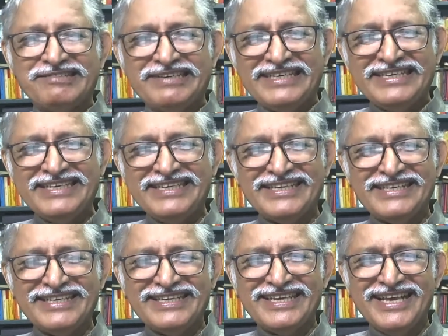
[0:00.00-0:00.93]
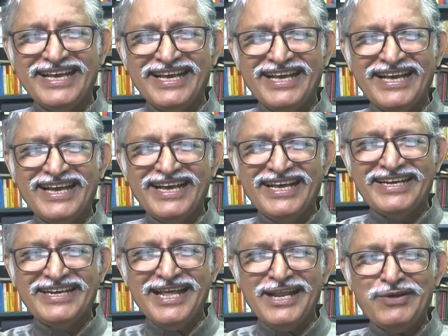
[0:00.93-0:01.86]
tree
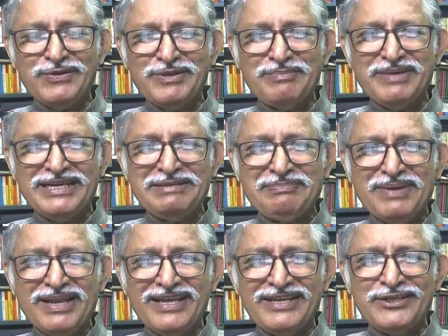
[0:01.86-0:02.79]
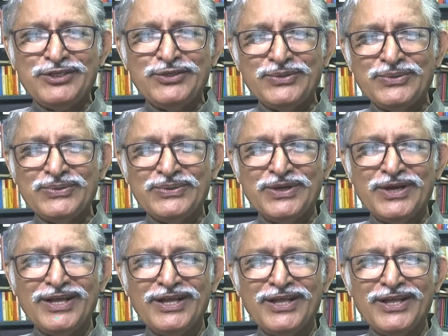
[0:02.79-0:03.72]
and allow the money plant to
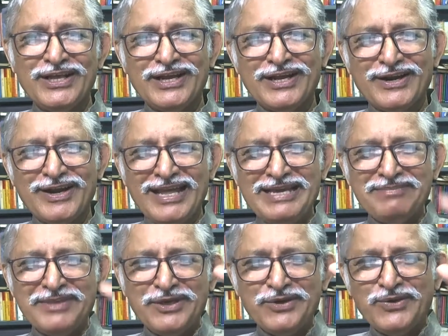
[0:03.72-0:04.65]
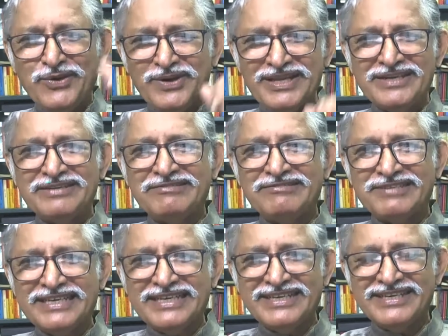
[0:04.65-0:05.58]
climb the coconut
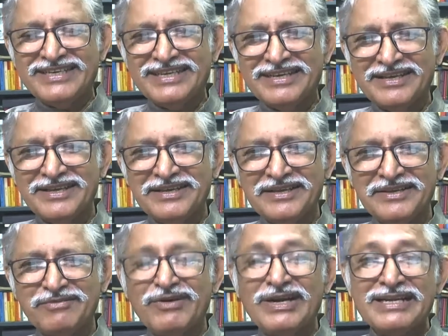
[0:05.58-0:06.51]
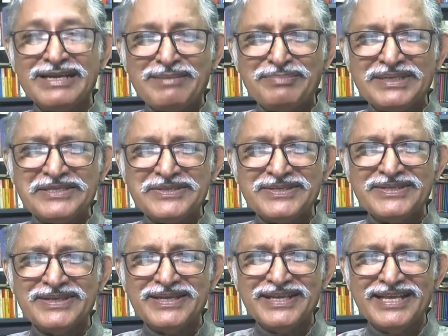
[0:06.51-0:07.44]
tree. What
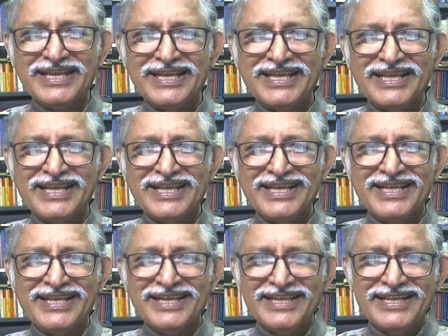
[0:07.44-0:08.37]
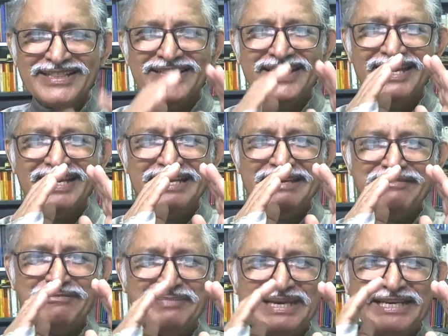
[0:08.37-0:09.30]
happens? the
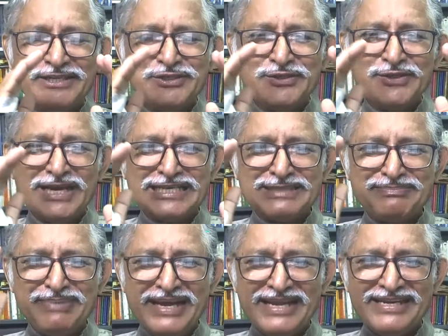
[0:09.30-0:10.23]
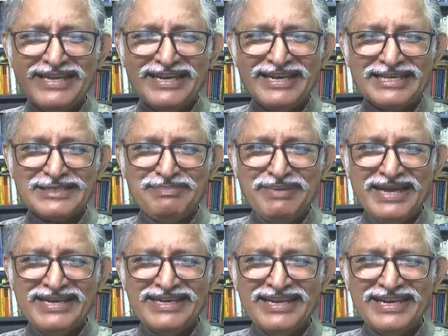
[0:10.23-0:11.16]
leaf begins to expand and
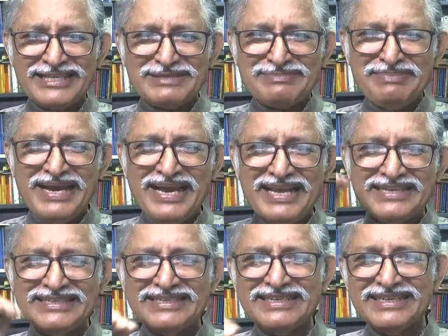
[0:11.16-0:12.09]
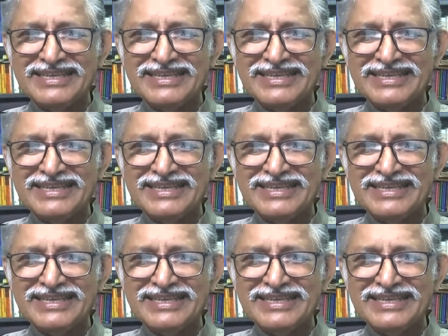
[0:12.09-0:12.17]
expand and expand,